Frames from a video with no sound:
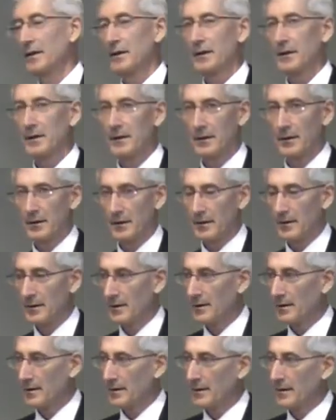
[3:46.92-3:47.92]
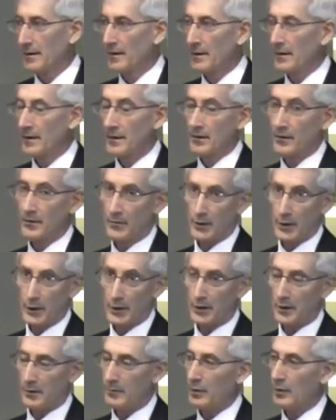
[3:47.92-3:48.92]
It's just as bad for you.
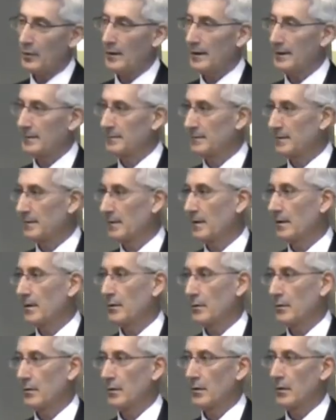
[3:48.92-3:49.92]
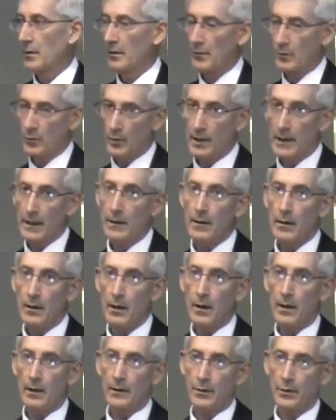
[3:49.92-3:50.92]
Very good point we
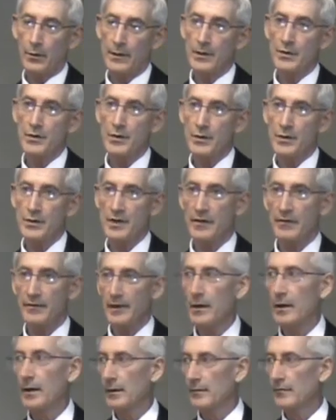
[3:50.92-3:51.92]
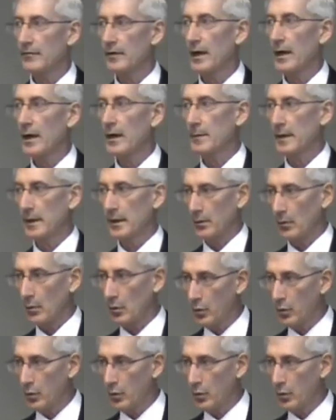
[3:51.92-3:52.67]
are creatures of our environment.